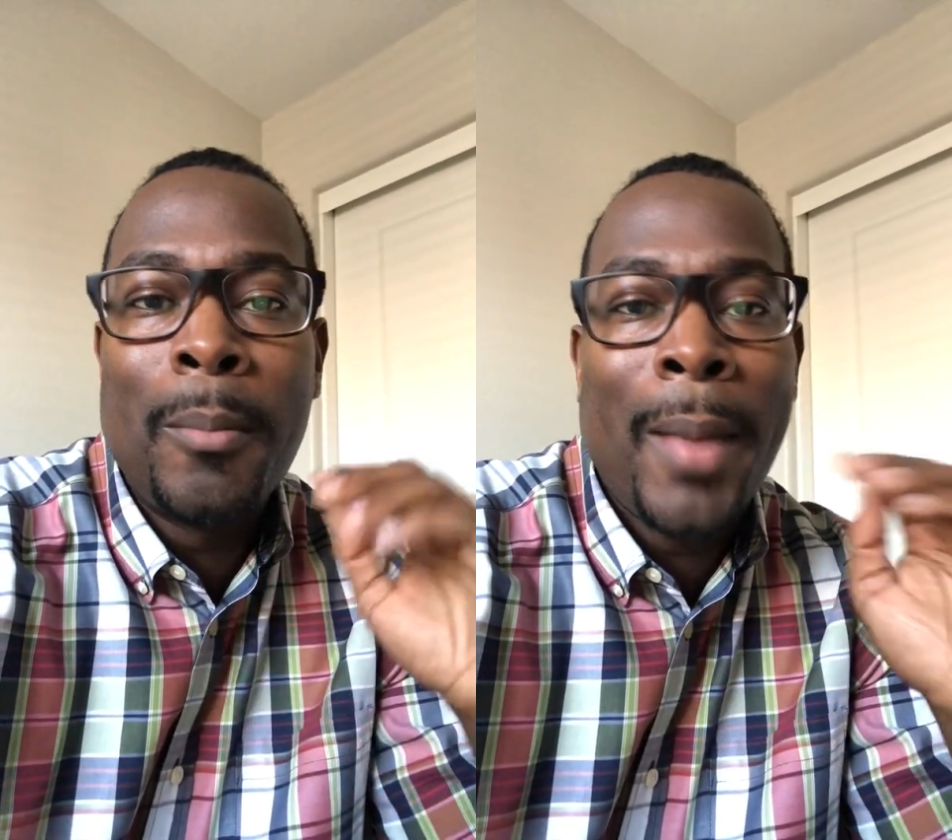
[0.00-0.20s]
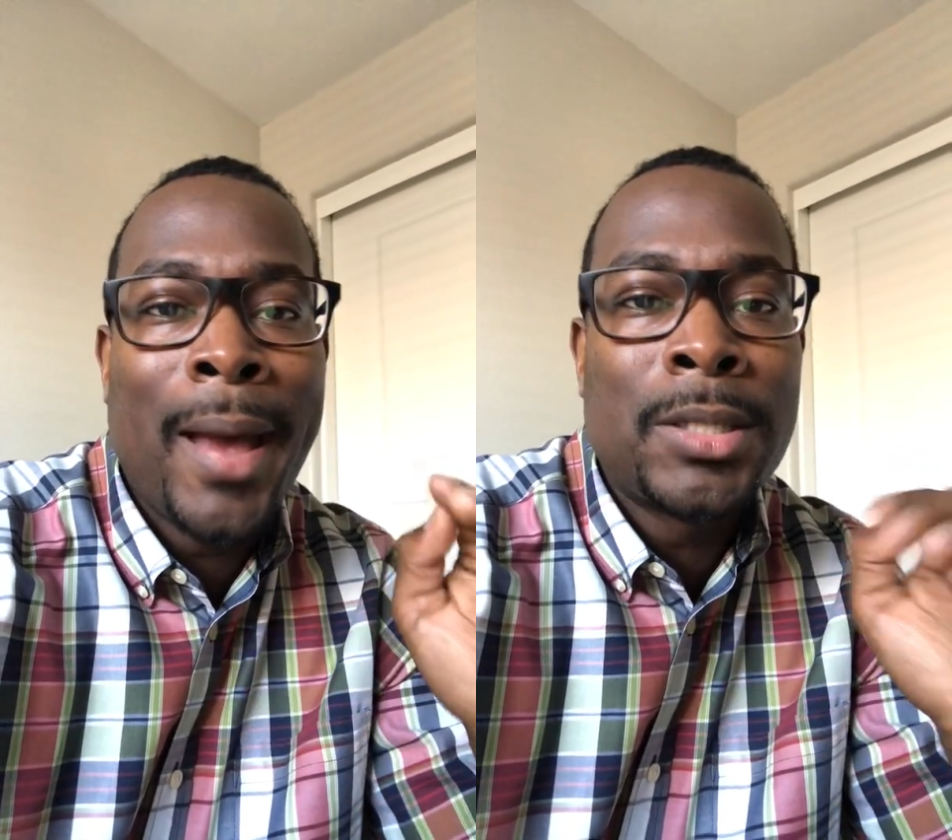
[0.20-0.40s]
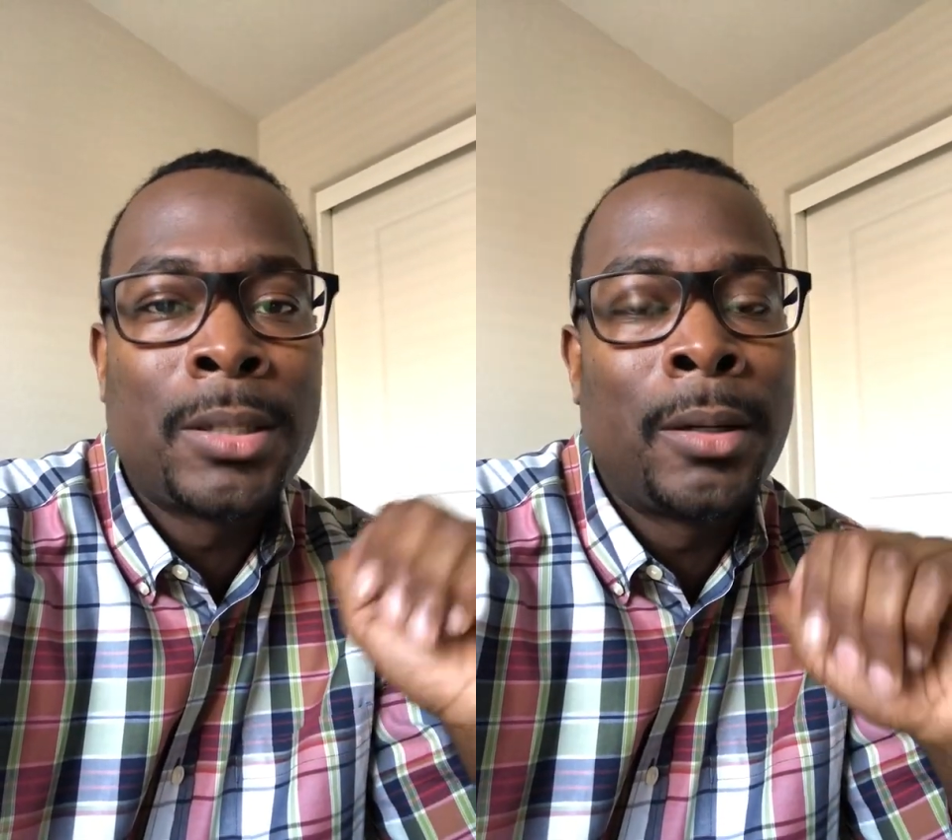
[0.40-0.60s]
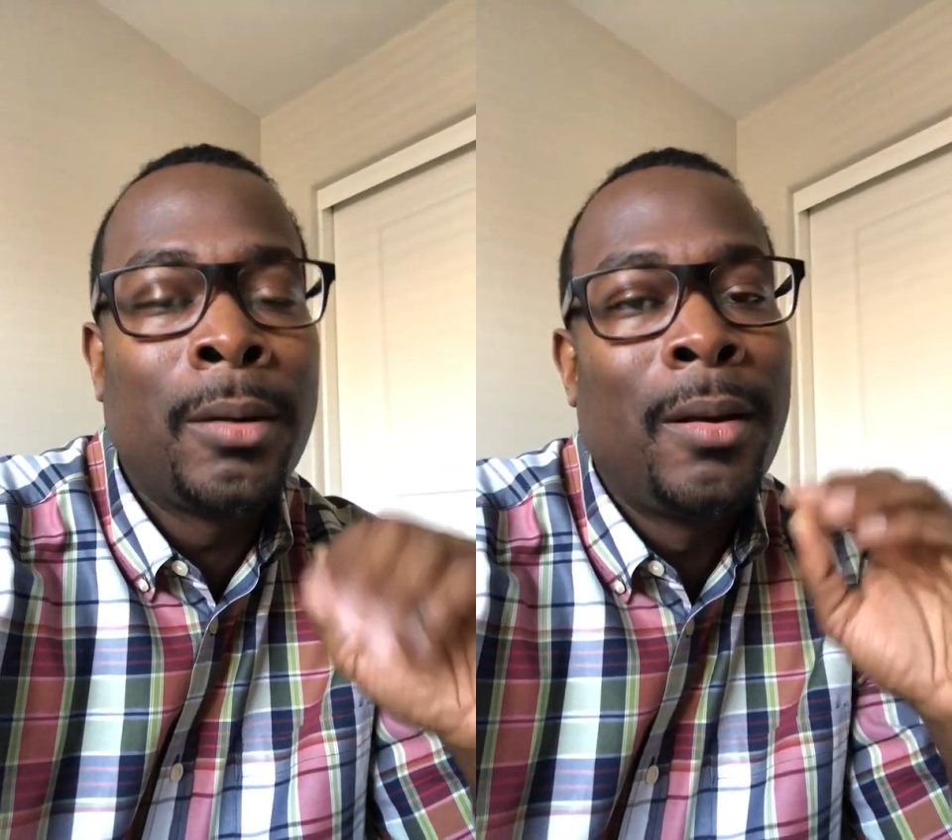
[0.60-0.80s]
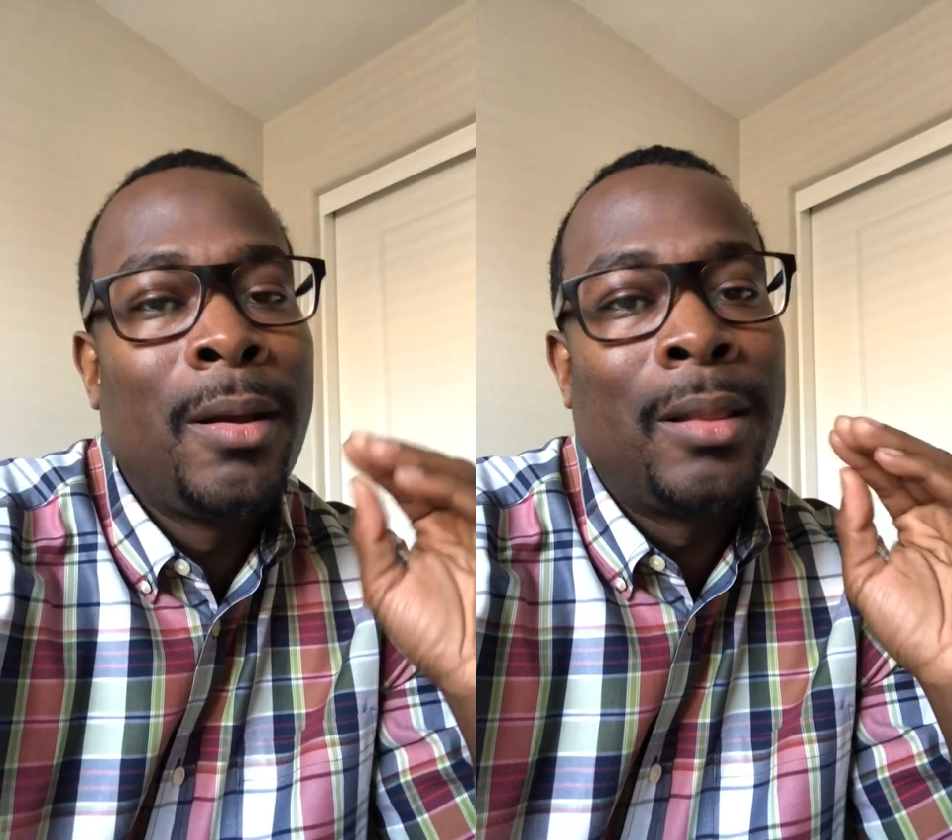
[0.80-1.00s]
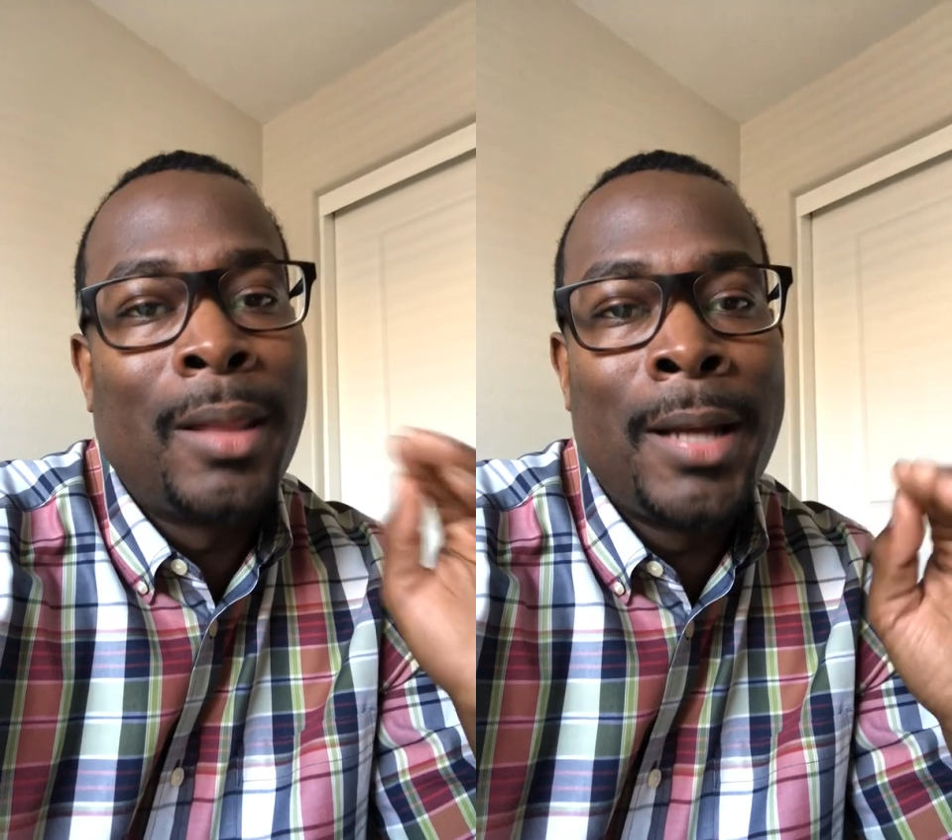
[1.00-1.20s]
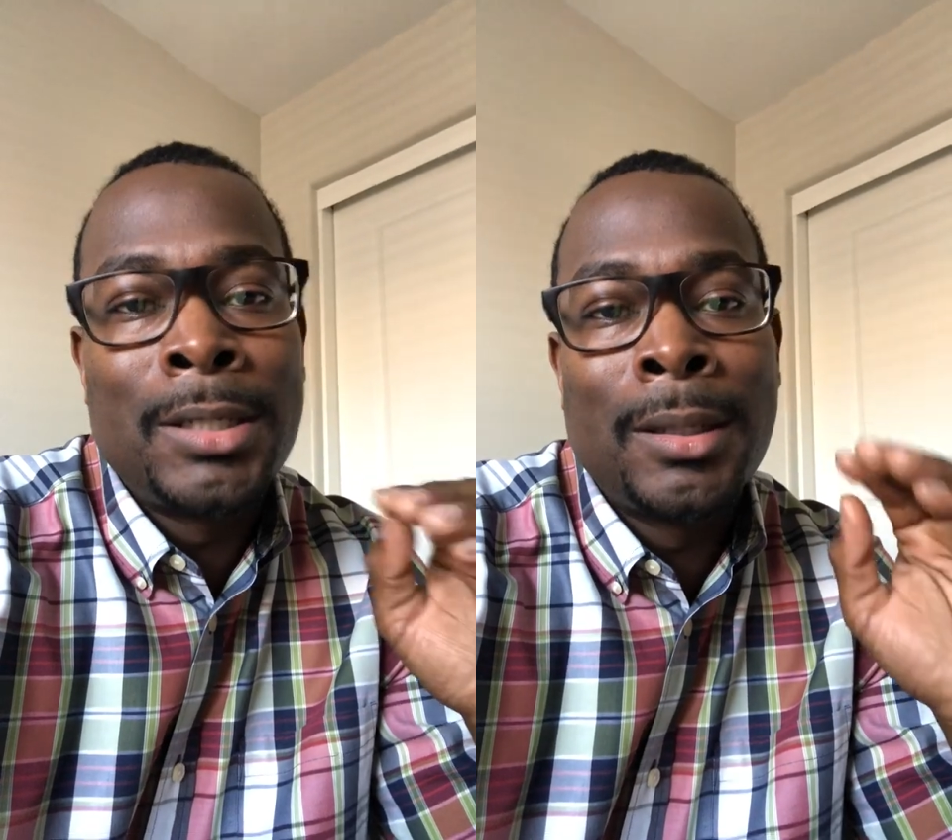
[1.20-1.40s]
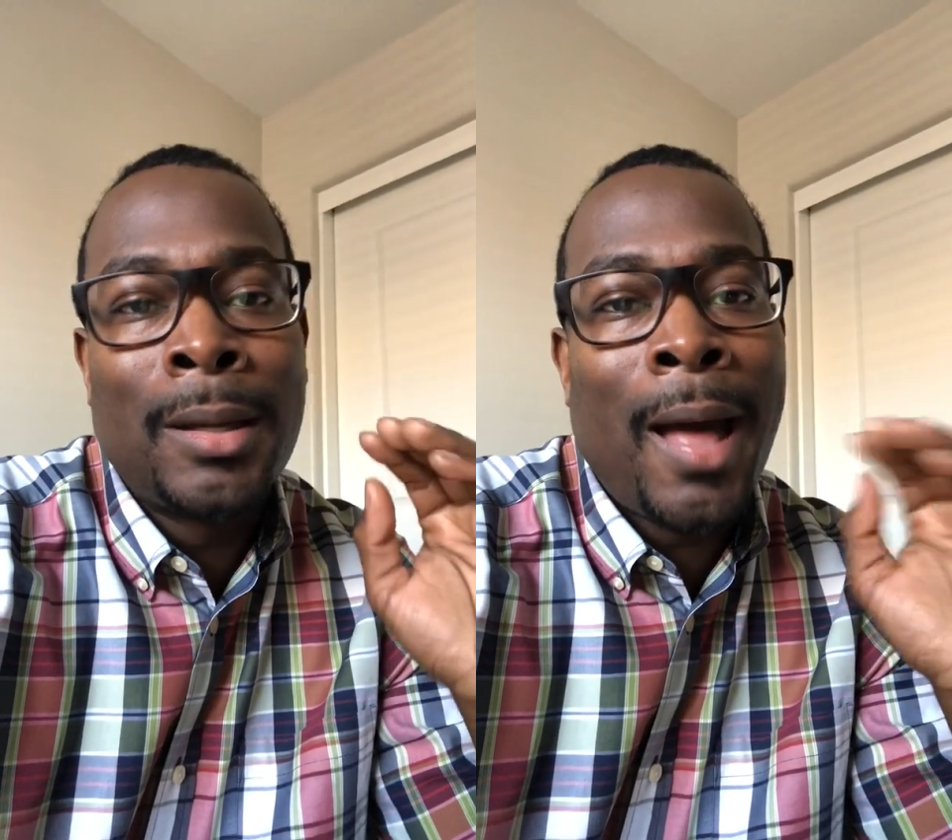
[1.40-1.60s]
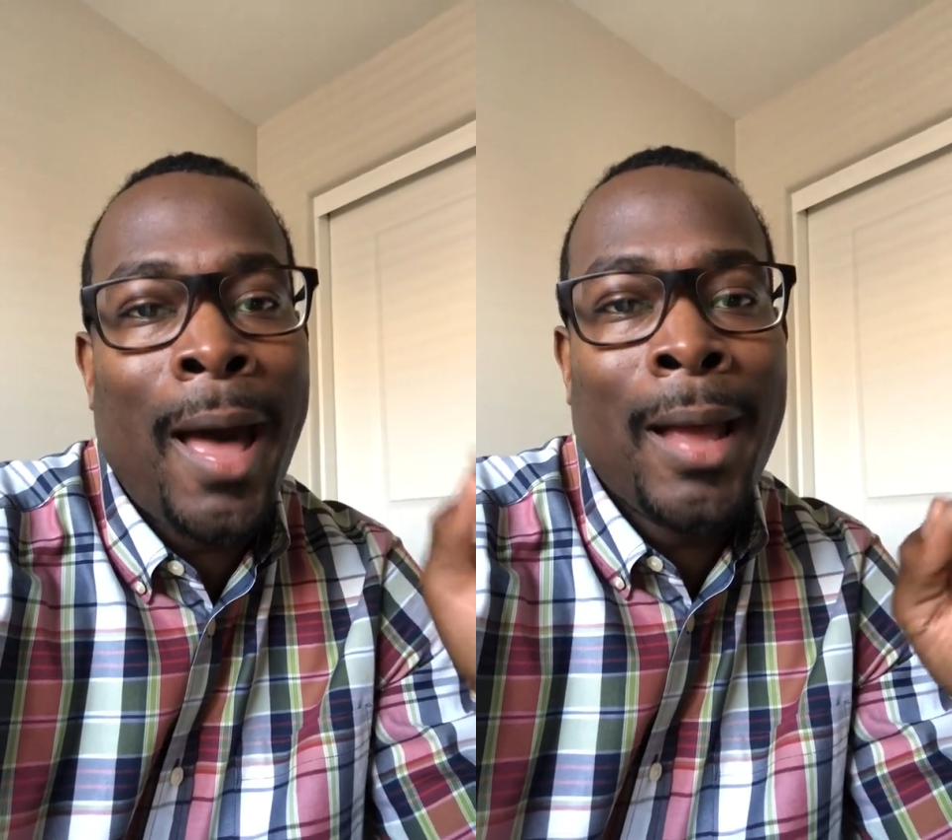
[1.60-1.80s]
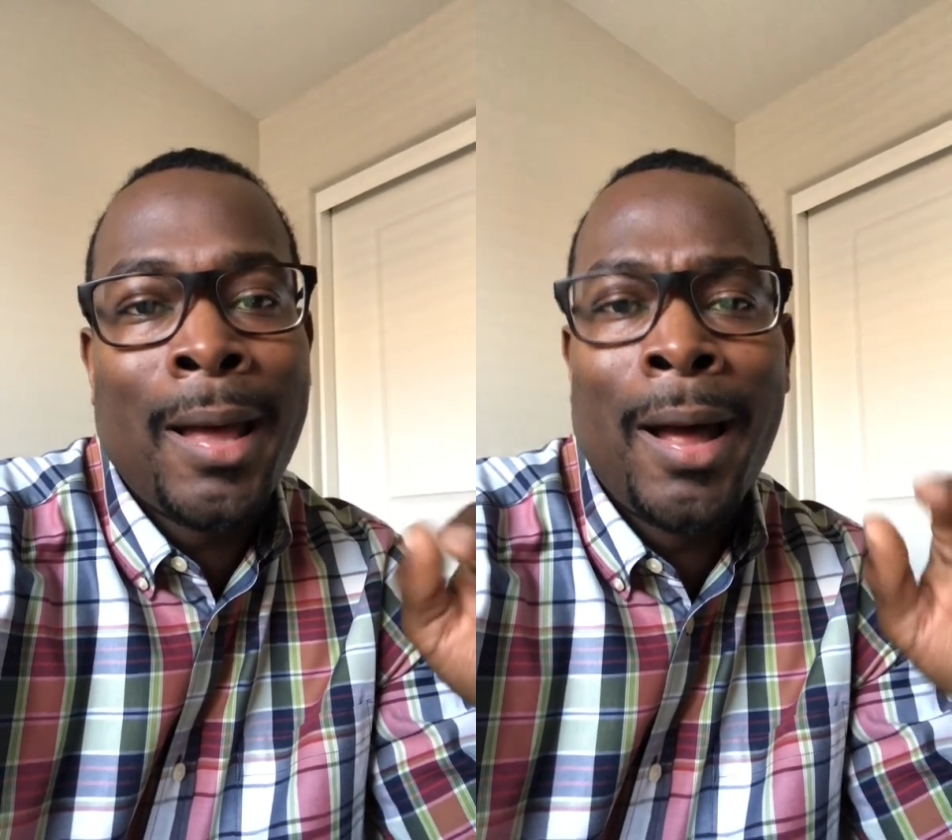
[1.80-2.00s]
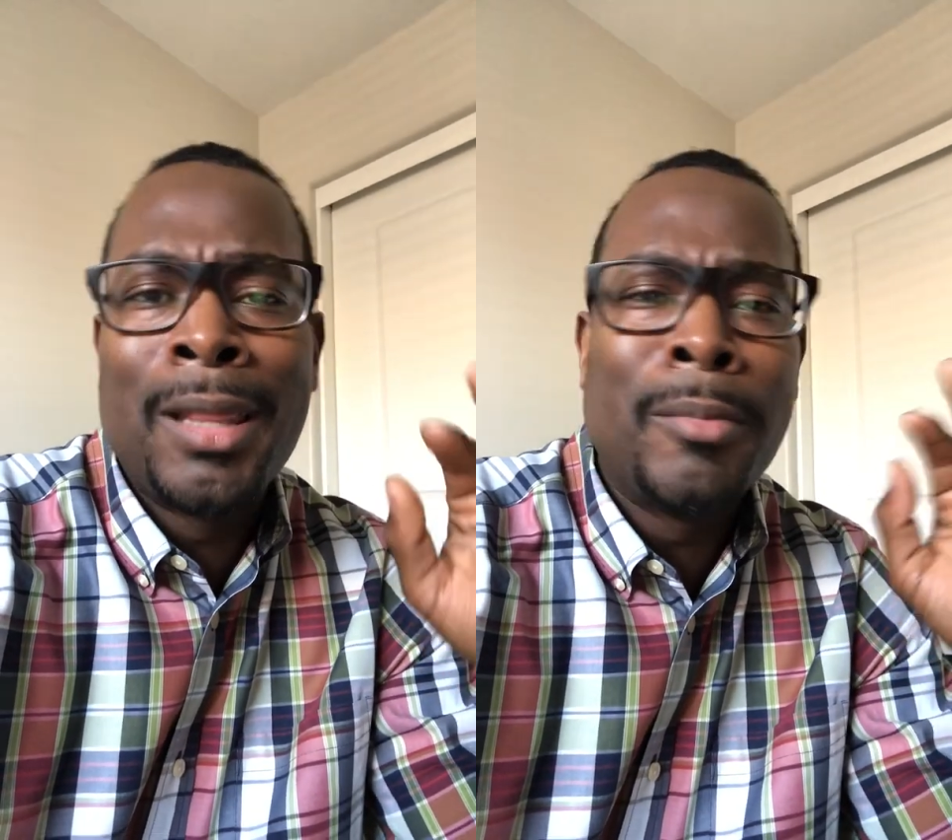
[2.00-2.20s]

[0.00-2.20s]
master, legend, icon.